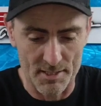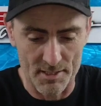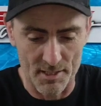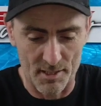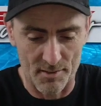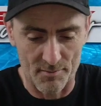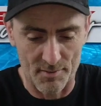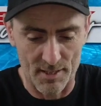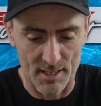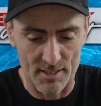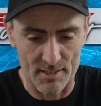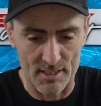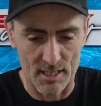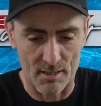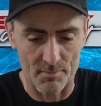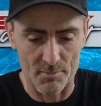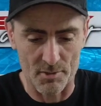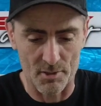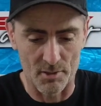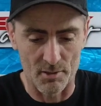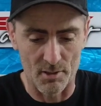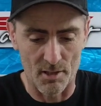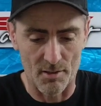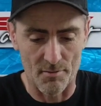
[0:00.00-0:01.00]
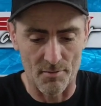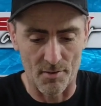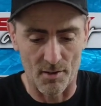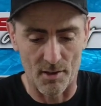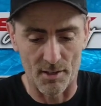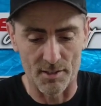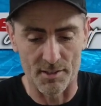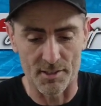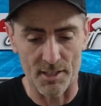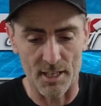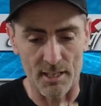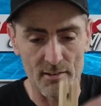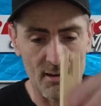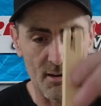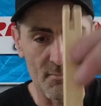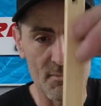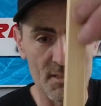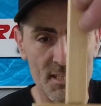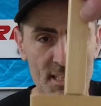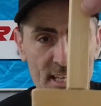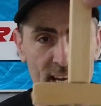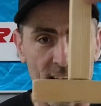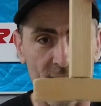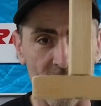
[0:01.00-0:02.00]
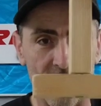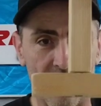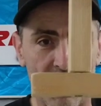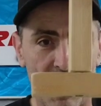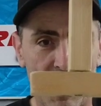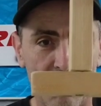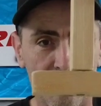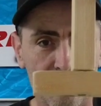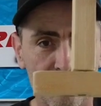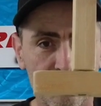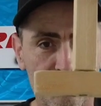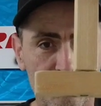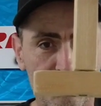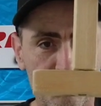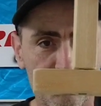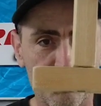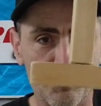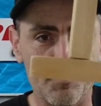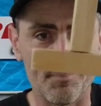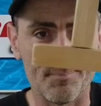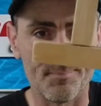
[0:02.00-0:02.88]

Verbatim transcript: matter. That's absolutely fine. So you're aiming to get that